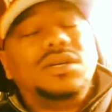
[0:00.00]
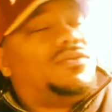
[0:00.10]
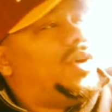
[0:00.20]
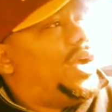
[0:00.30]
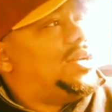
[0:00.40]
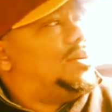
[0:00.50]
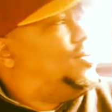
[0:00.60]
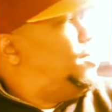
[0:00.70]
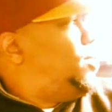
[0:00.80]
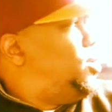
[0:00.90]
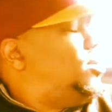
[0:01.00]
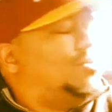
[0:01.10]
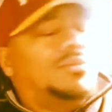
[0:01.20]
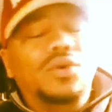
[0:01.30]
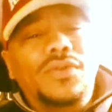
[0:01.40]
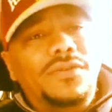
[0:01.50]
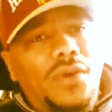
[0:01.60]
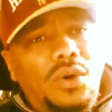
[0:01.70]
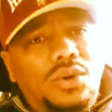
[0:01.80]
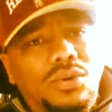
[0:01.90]
random movie
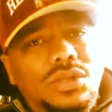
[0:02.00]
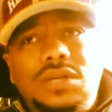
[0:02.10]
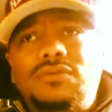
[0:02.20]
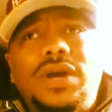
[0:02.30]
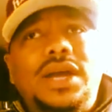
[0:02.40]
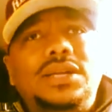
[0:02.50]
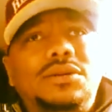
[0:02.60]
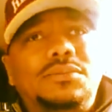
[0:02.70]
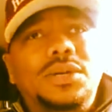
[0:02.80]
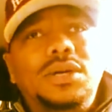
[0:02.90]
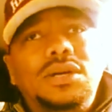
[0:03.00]
vocals and random